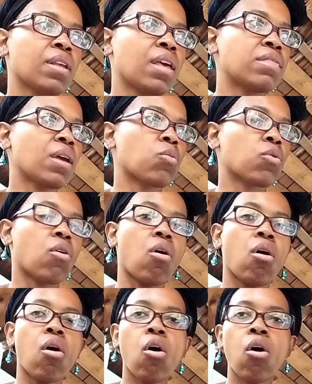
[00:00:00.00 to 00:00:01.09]
and they were
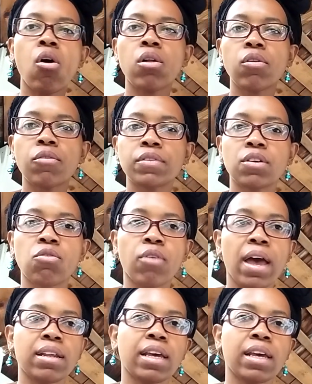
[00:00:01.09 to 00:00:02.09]
all over the ground.